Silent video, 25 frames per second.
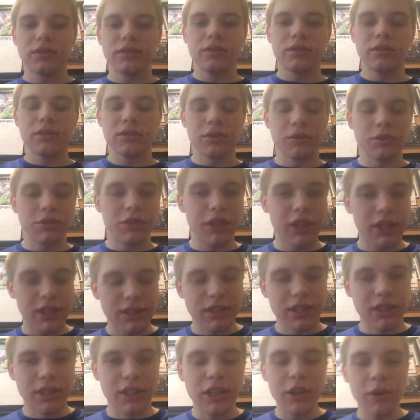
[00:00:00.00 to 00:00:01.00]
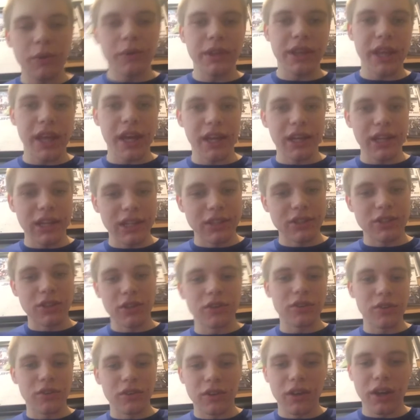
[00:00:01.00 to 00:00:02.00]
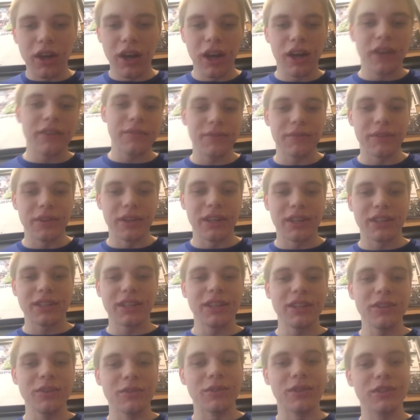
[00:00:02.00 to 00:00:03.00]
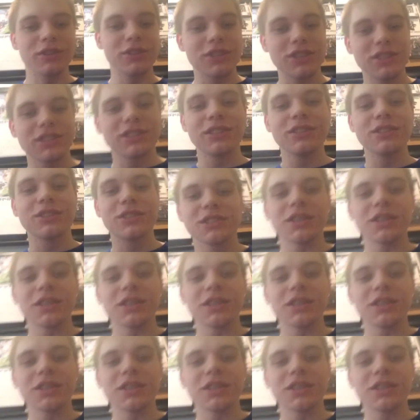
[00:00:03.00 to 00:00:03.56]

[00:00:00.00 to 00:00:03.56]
So she has to deal with that internal conflict. And there's